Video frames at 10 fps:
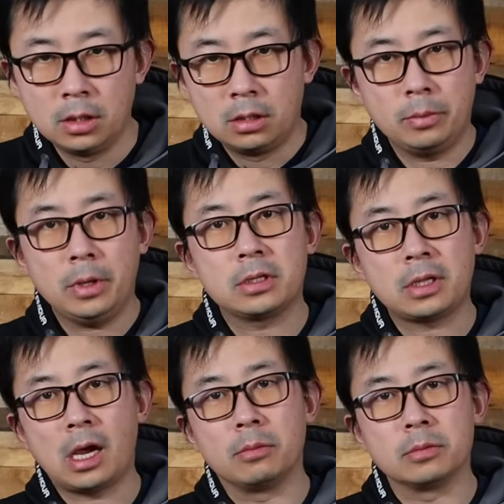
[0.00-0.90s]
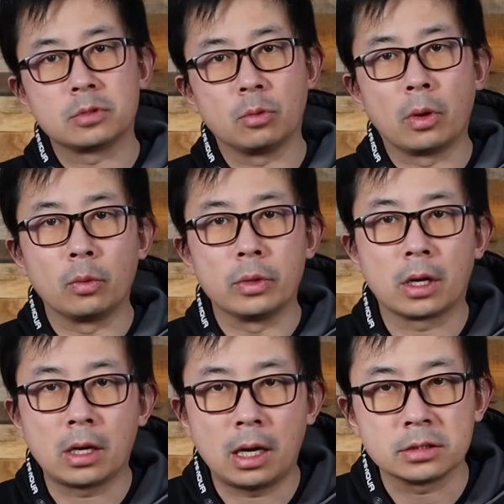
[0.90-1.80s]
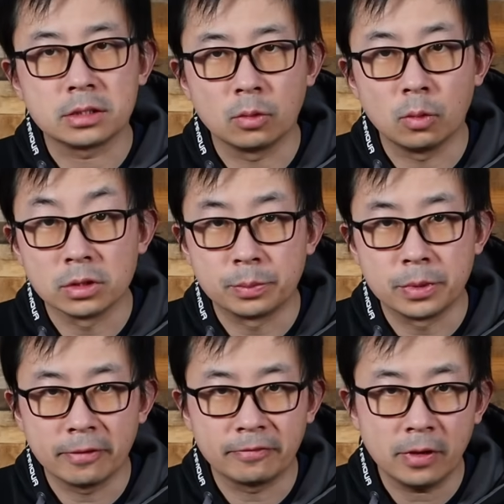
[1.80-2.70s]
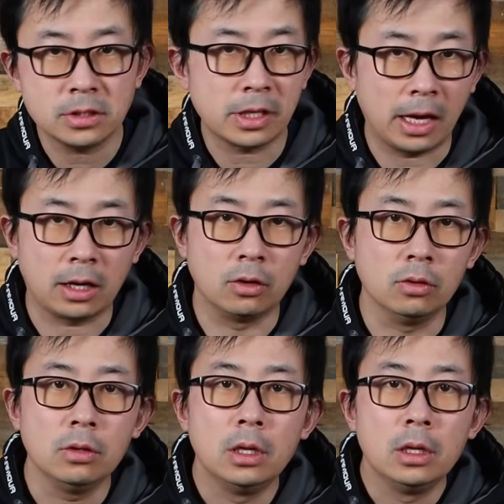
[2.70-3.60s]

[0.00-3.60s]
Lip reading: Now, many times when we are casting with BFS tackle,